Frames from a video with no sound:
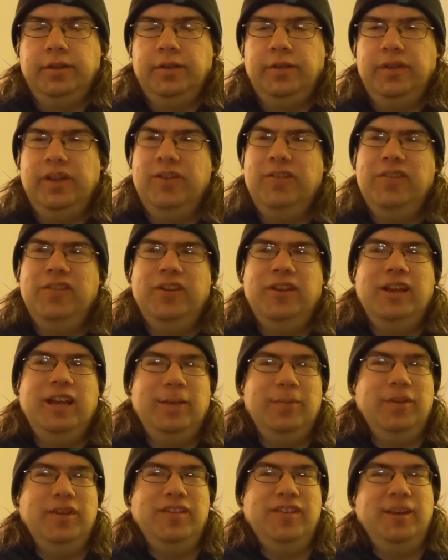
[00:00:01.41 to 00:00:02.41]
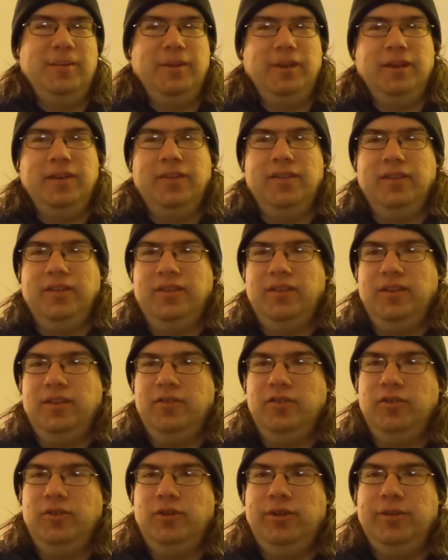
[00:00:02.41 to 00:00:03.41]
There's an epidemic in this
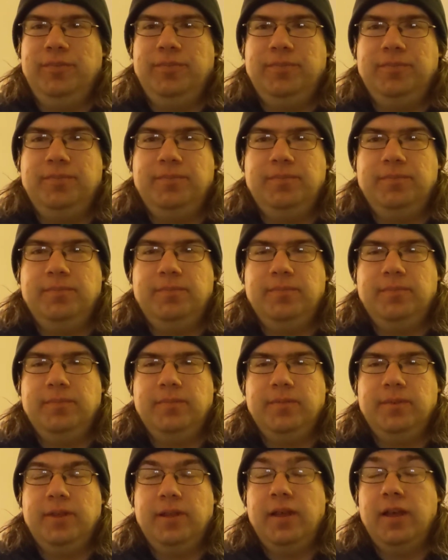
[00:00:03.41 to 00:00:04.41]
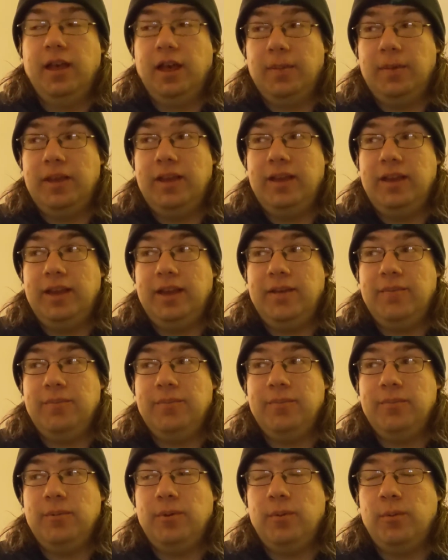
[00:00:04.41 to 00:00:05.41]
country. I mean, yeah,
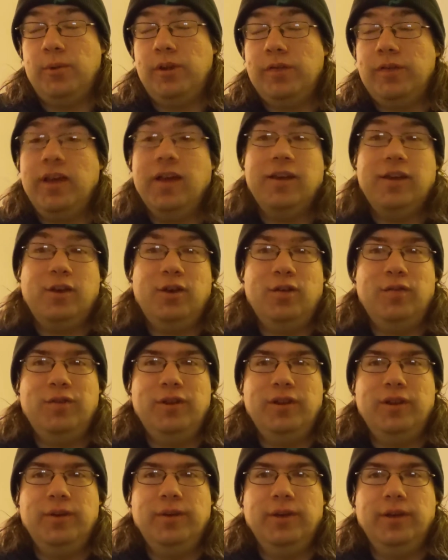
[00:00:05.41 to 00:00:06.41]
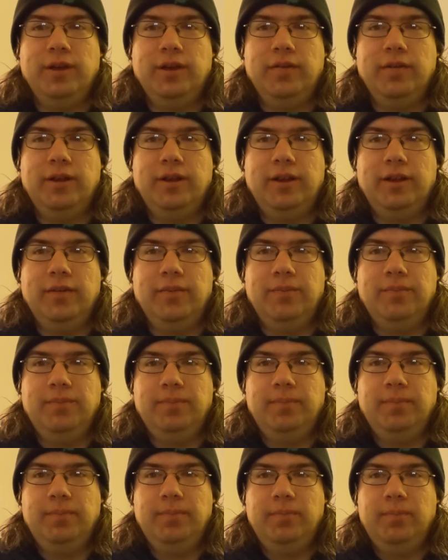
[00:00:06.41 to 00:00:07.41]
we've got COVID going on right now,
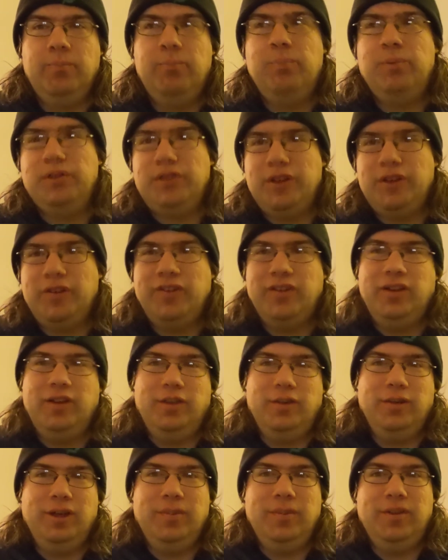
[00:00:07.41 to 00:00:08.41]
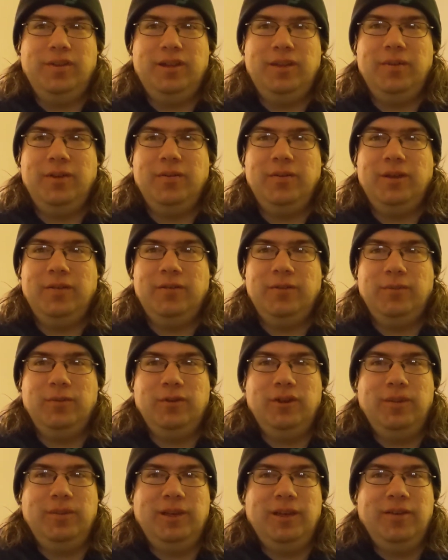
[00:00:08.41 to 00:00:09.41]
but there's another epidemic we have to
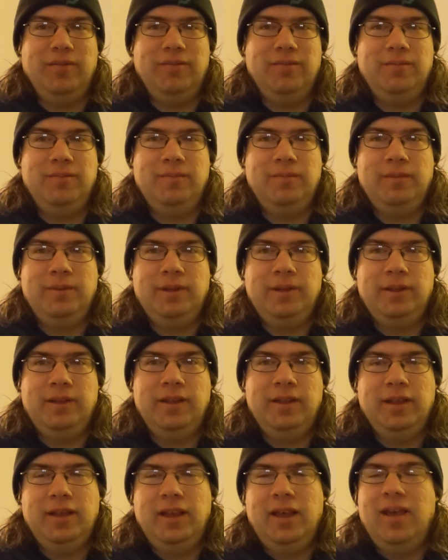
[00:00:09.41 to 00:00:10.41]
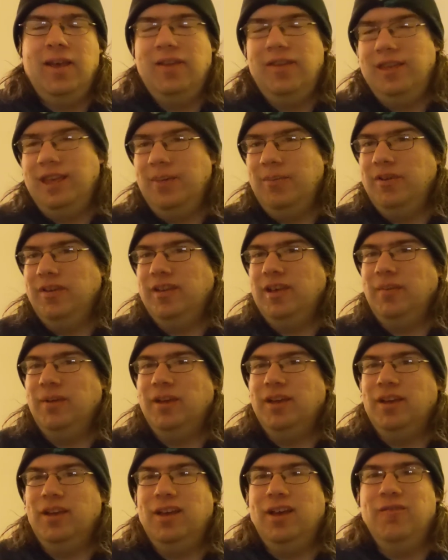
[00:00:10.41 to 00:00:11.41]
worry about. The
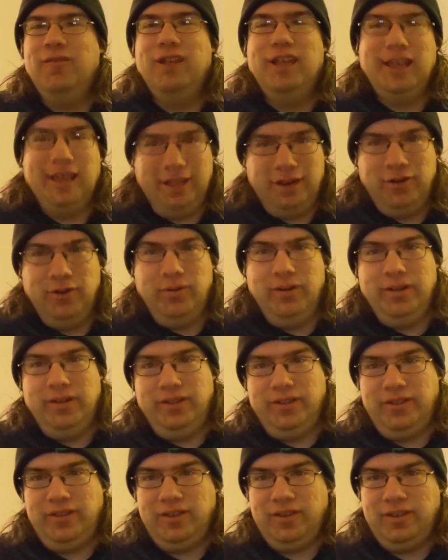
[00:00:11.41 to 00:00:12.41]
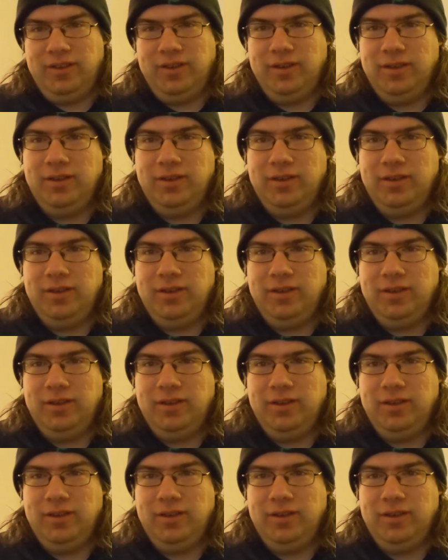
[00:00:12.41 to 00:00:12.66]
epidemic of ignorance.